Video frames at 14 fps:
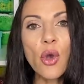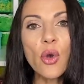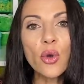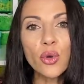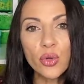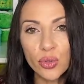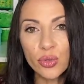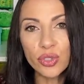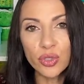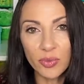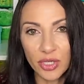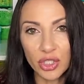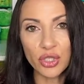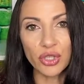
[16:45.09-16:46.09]
who
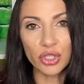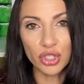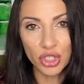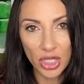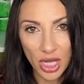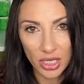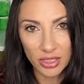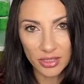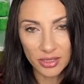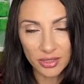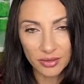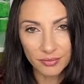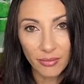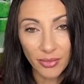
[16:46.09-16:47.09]
switched the jugs.